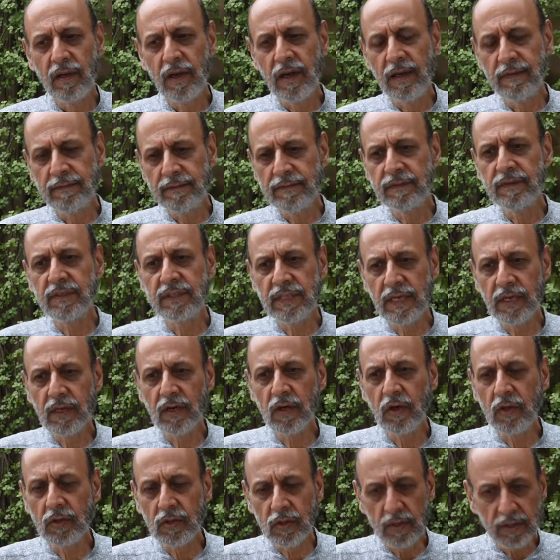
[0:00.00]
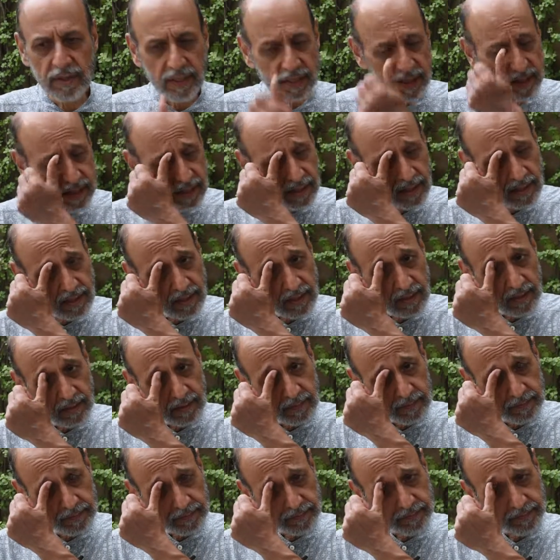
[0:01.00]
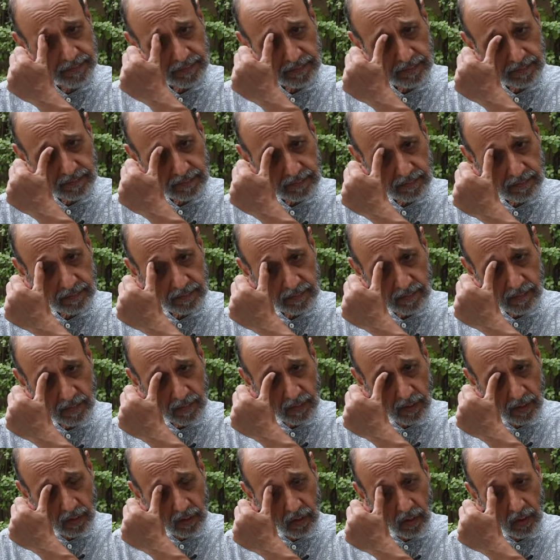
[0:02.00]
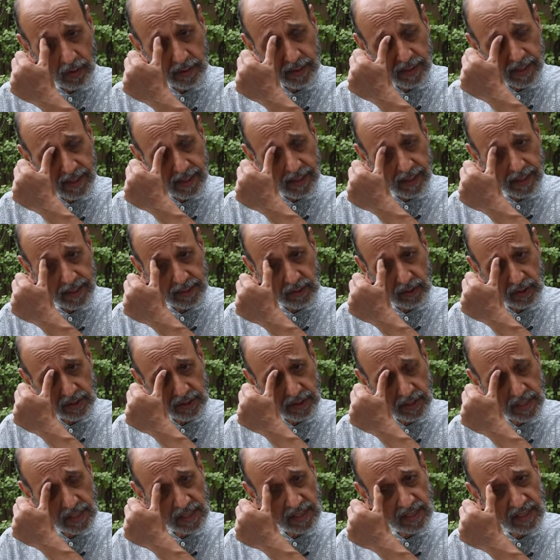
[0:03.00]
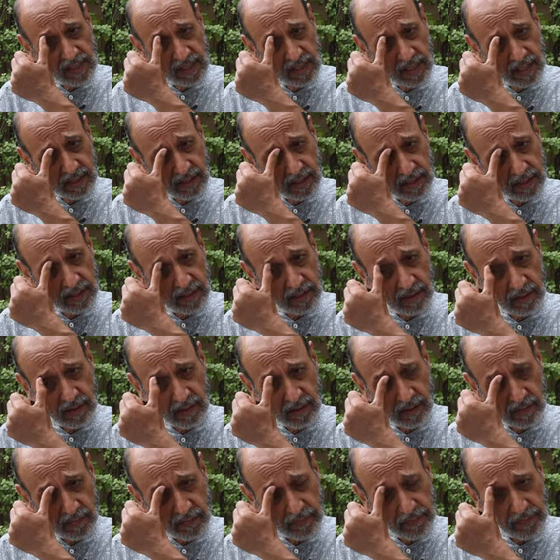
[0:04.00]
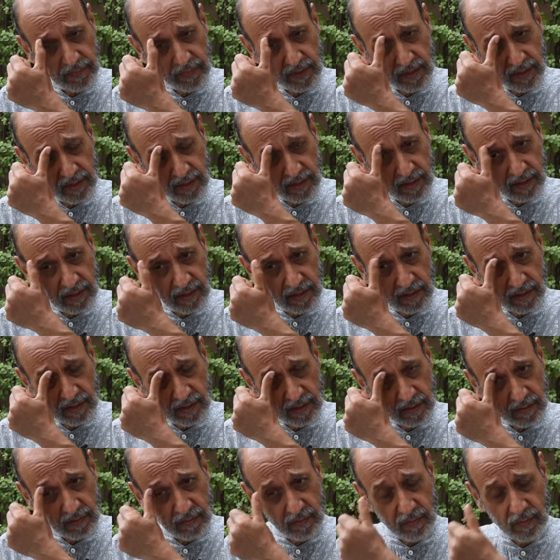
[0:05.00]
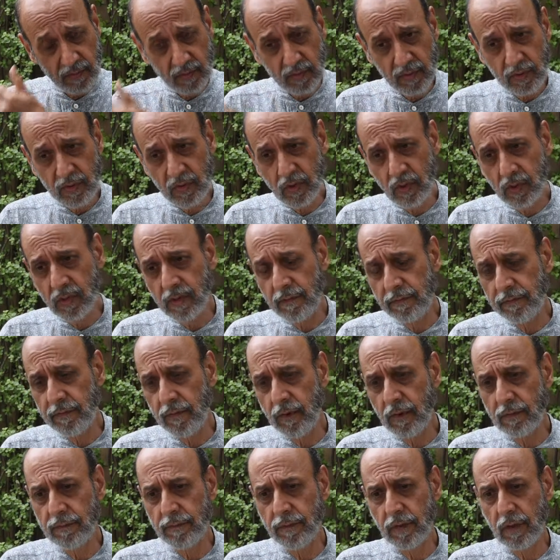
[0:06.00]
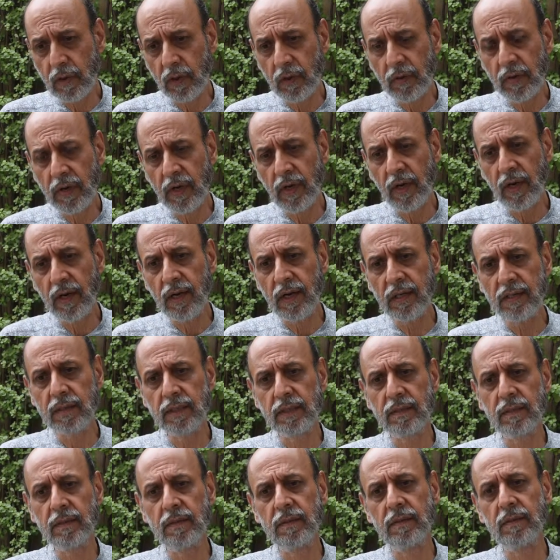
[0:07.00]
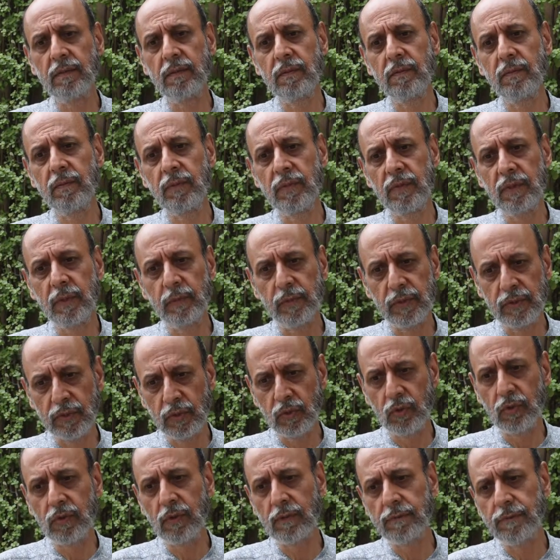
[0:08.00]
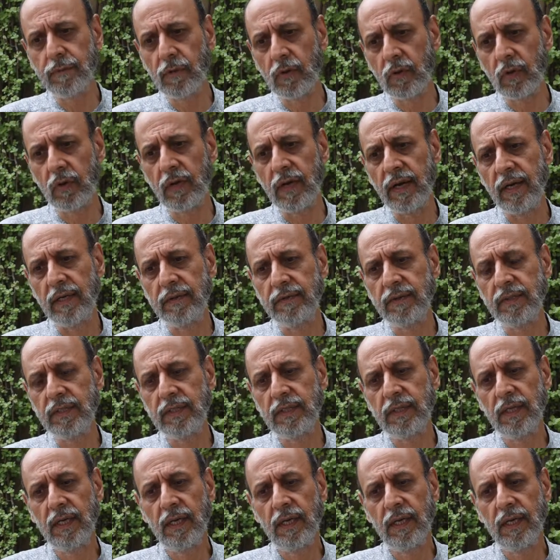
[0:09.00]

I've said a lot already. Um, all that I'd like to say is that, uh, you know, if you're following your heart in the pursuit of photographs,